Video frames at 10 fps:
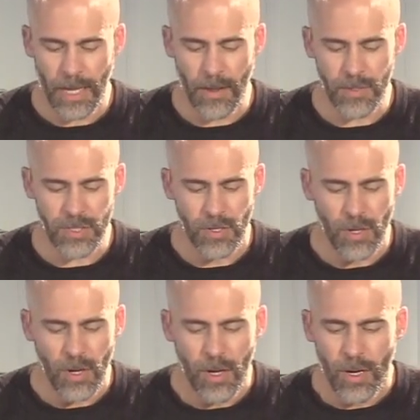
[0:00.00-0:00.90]

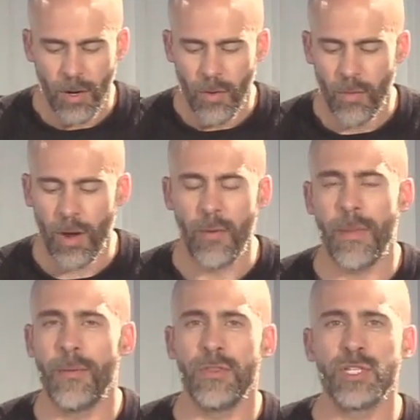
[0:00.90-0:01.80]
I
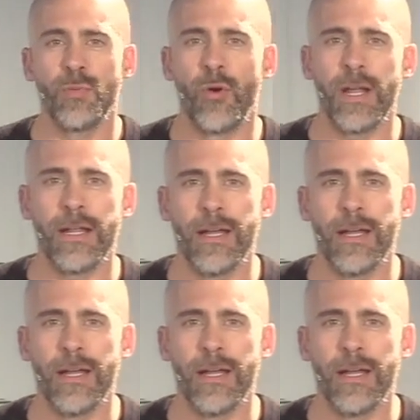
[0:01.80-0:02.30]
remember this morning